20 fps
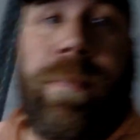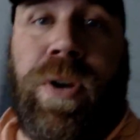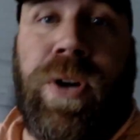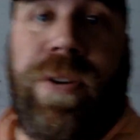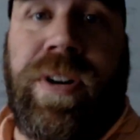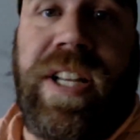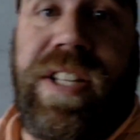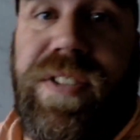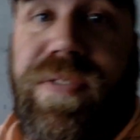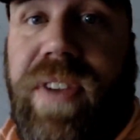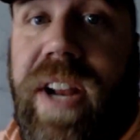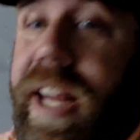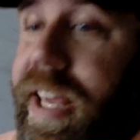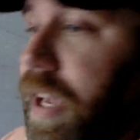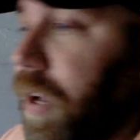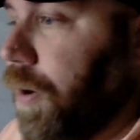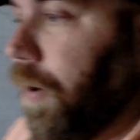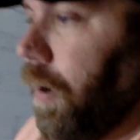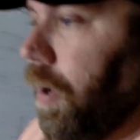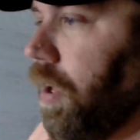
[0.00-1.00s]
I'm doing this
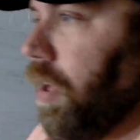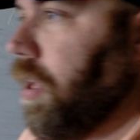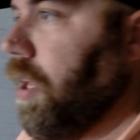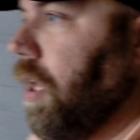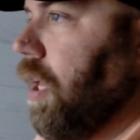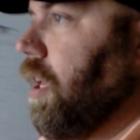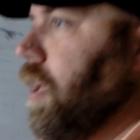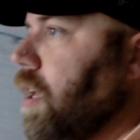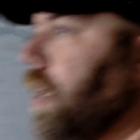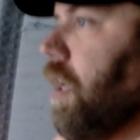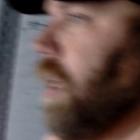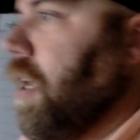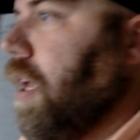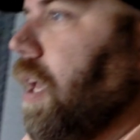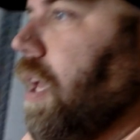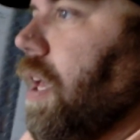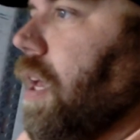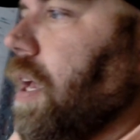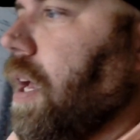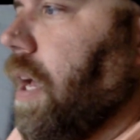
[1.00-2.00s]
video
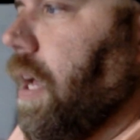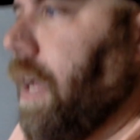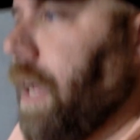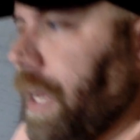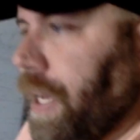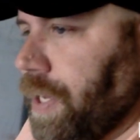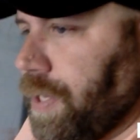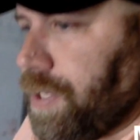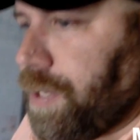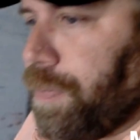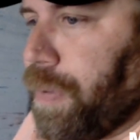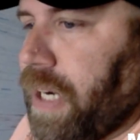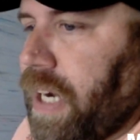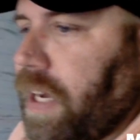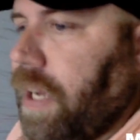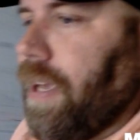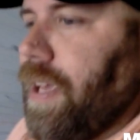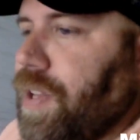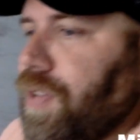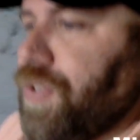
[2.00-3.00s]
is
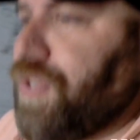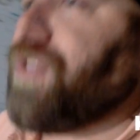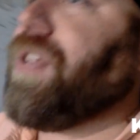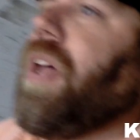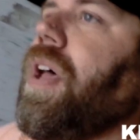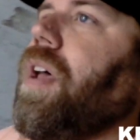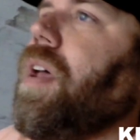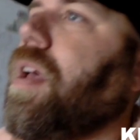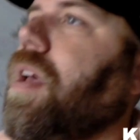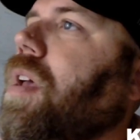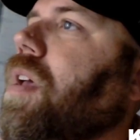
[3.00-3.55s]
because,